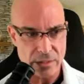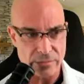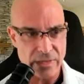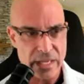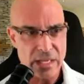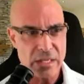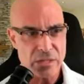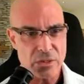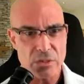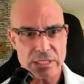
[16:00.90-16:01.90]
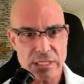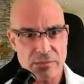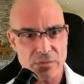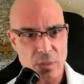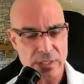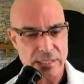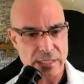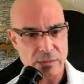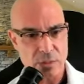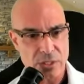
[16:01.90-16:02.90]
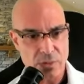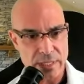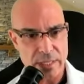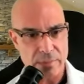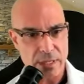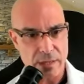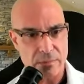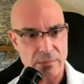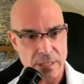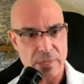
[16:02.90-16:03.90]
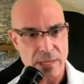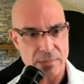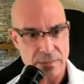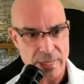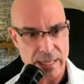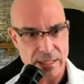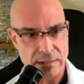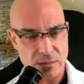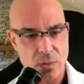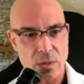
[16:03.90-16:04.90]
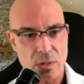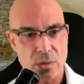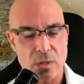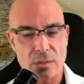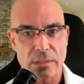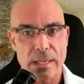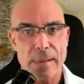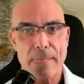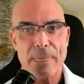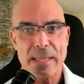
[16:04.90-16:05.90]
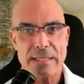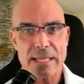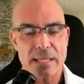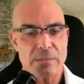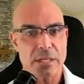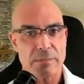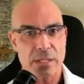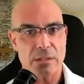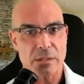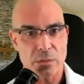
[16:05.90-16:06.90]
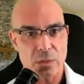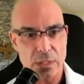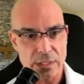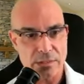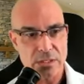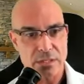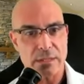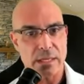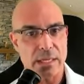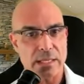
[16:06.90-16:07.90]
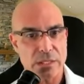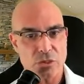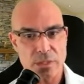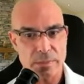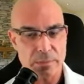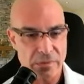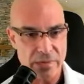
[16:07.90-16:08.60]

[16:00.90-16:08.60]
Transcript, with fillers: of 13 14 which is when they become he becomes a man quote unquote they mm-hmm. take him to the middle of the woods. Uh, they strip him of